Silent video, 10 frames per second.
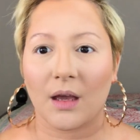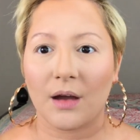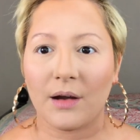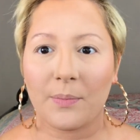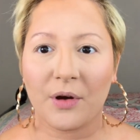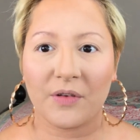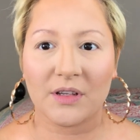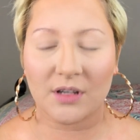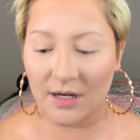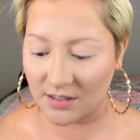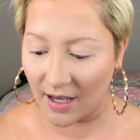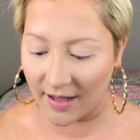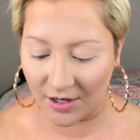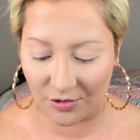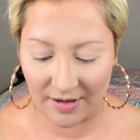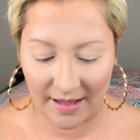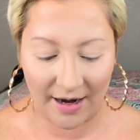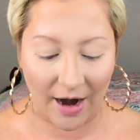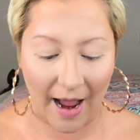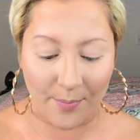Alright, perfect. So let's go ahead and create
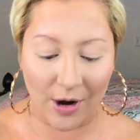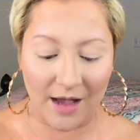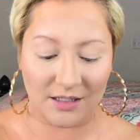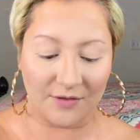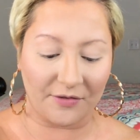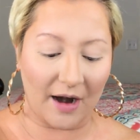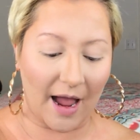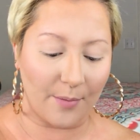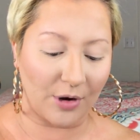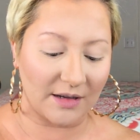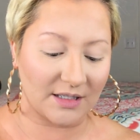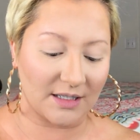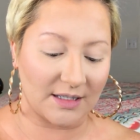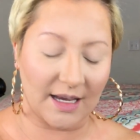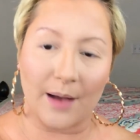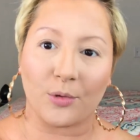our eyebrows. And for eyebrows today,